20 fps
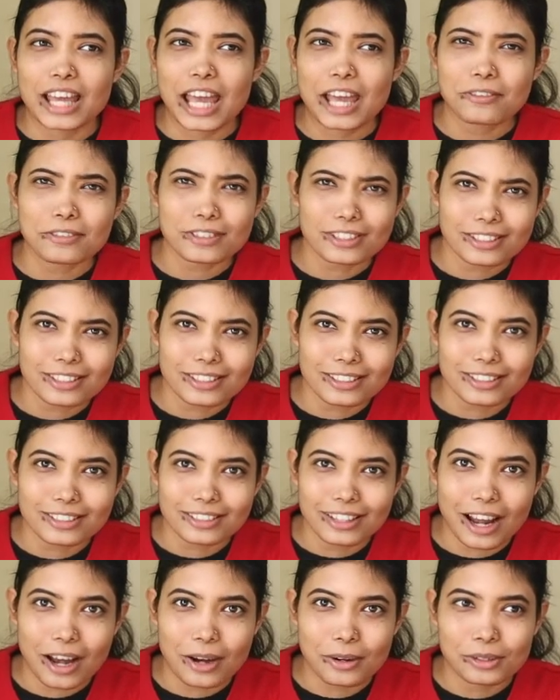Ever since
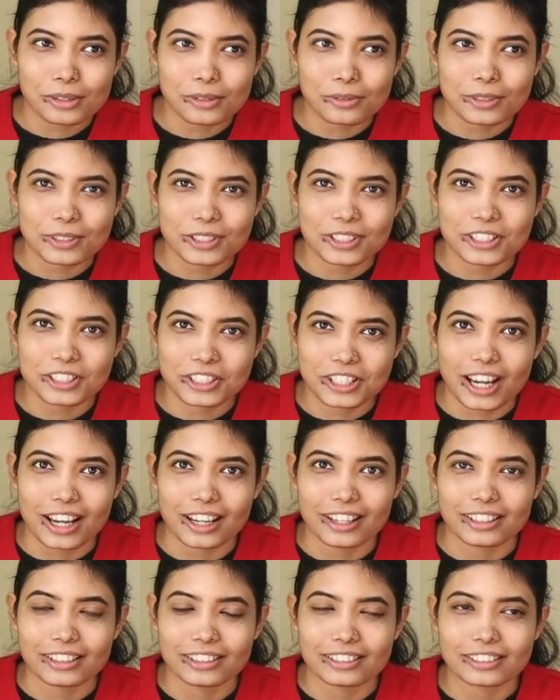Rahul was a
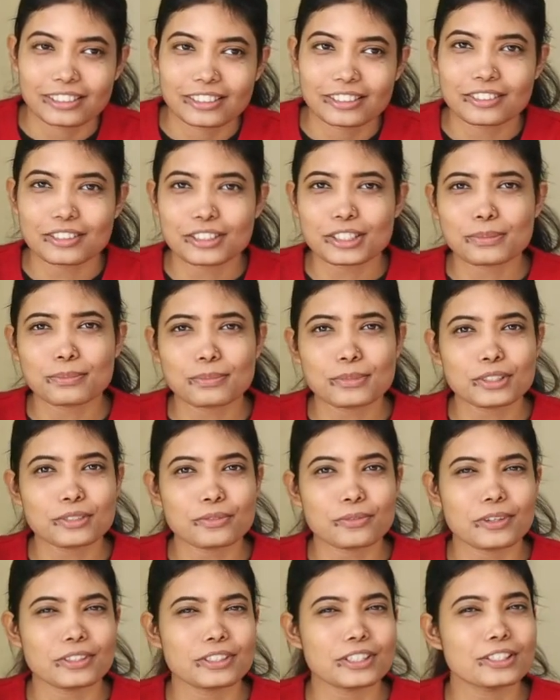child, Christmas
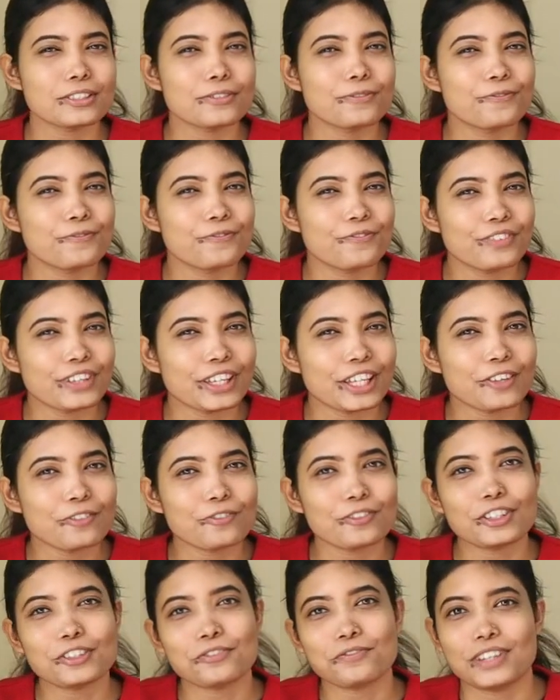was his
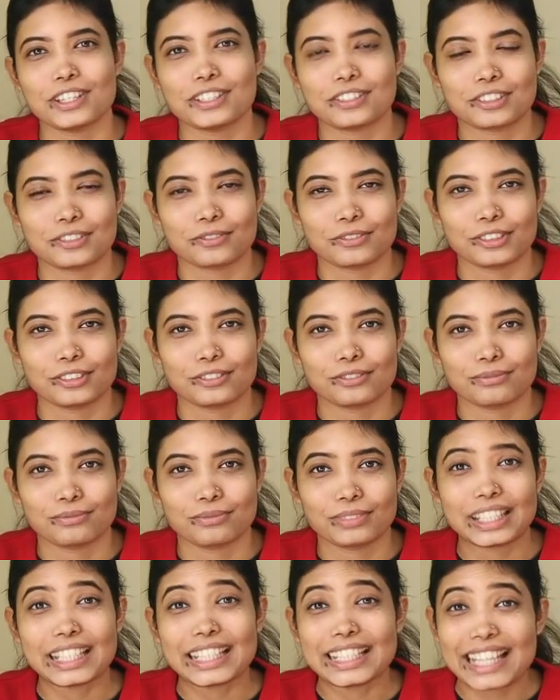favorite festival.
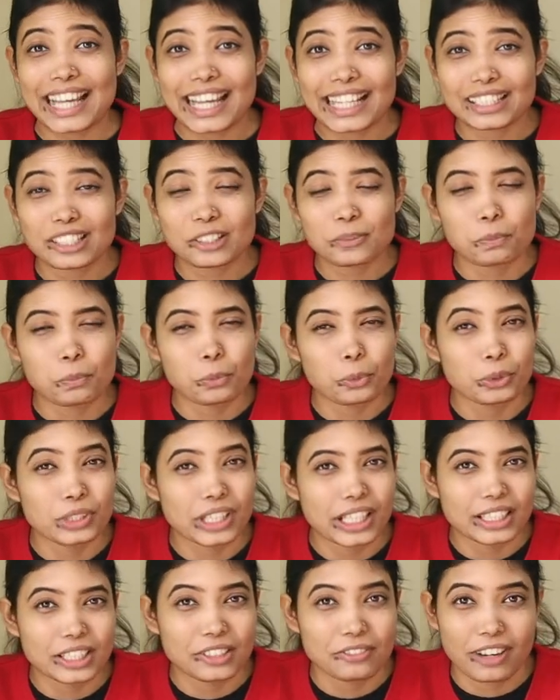He liked it more
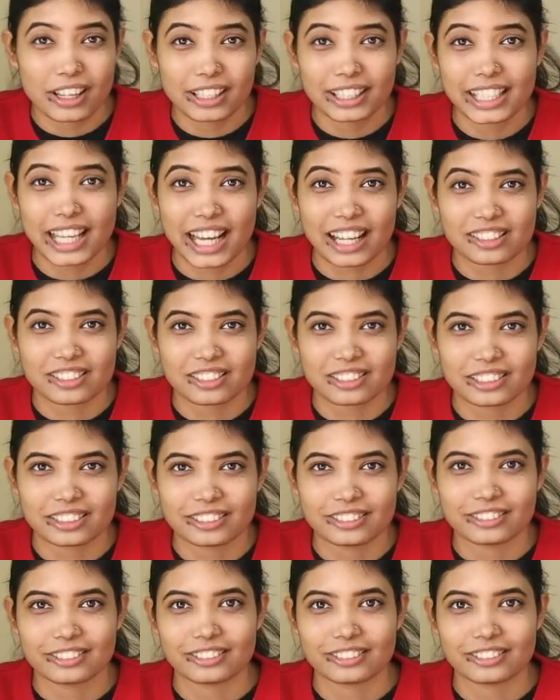than Diwali actually.